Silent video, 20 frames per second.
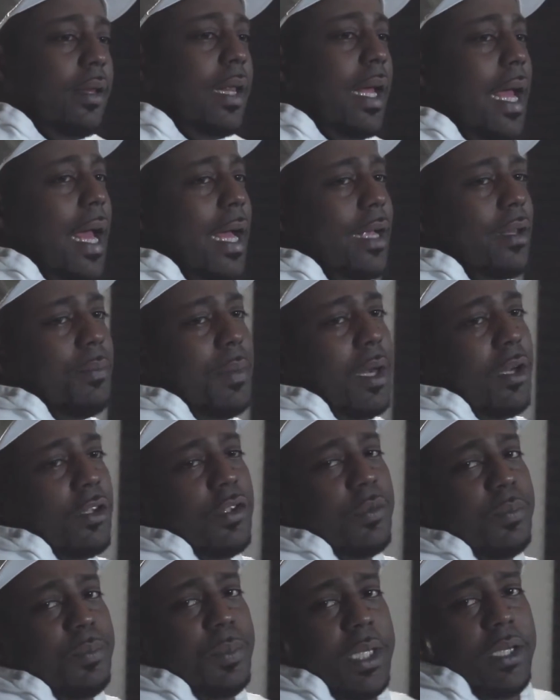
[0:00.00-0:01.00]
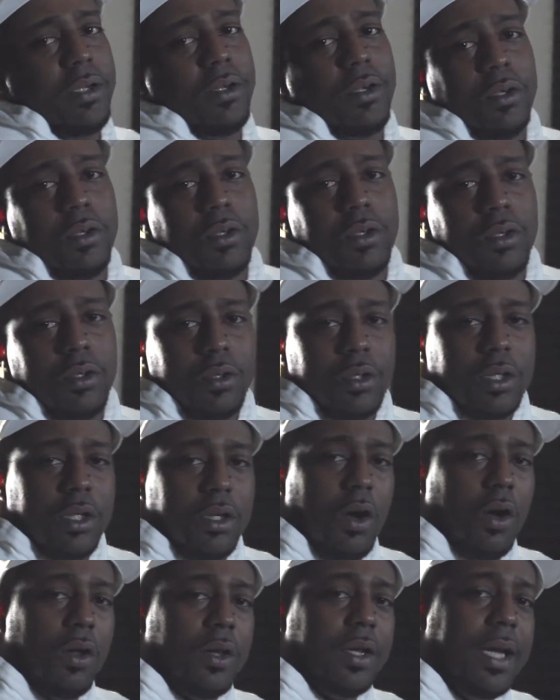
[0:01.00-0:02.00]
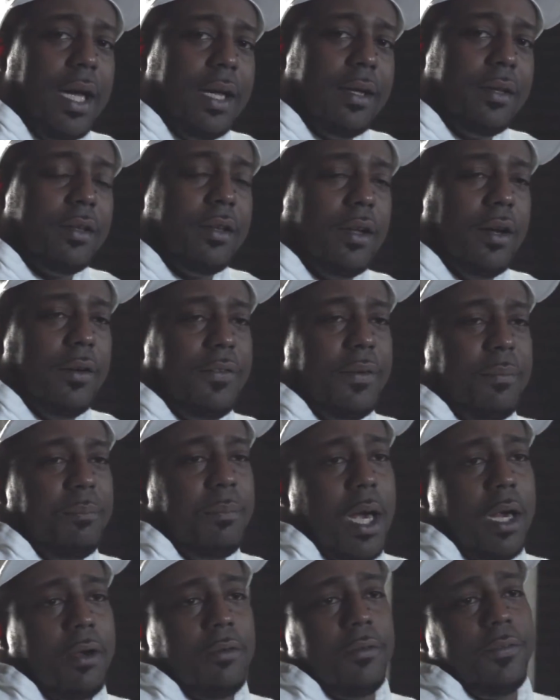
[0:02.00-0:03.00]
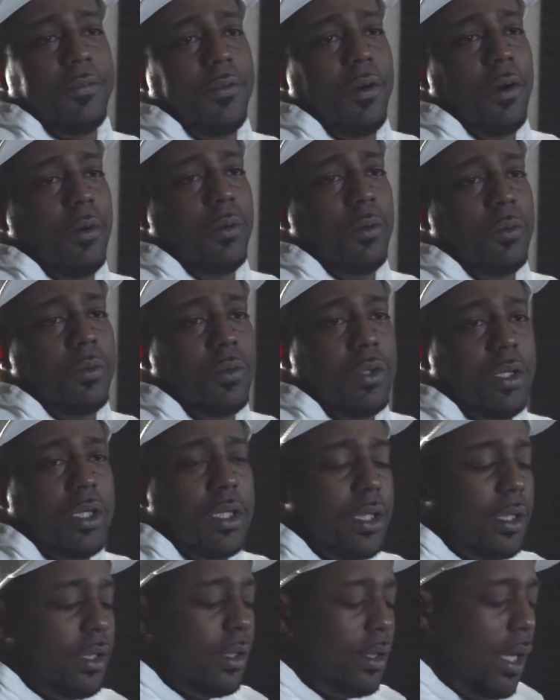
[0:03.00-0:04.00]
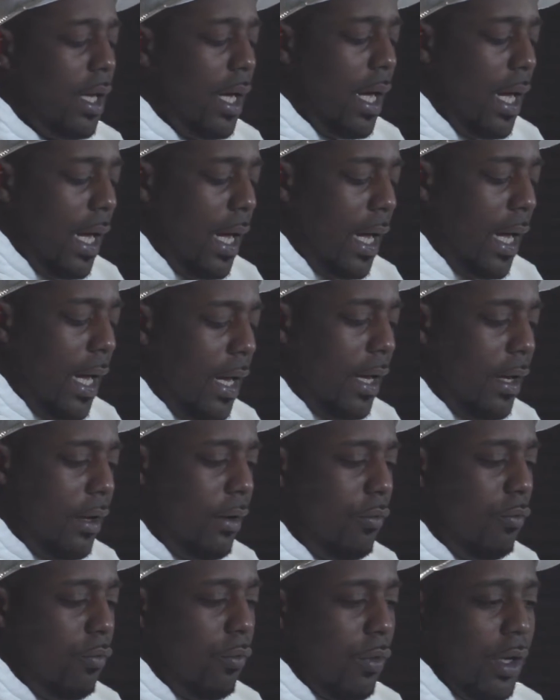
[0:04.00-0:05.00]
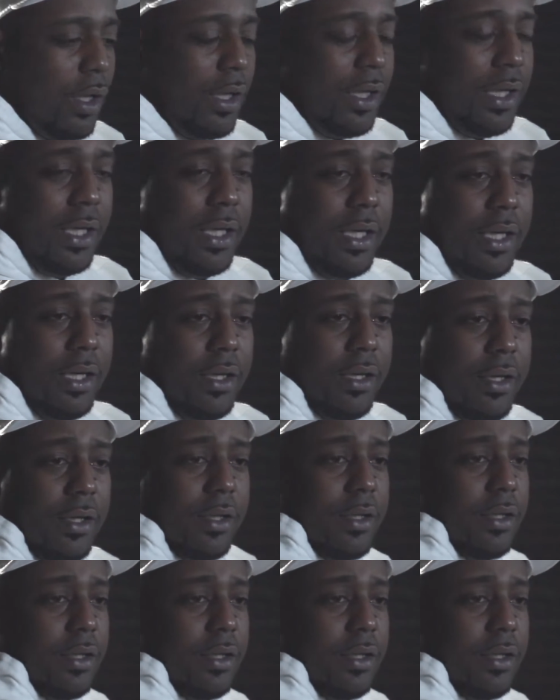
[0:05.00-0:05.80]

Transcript: they ask about speakers and all of that stuff and microphones, and it really,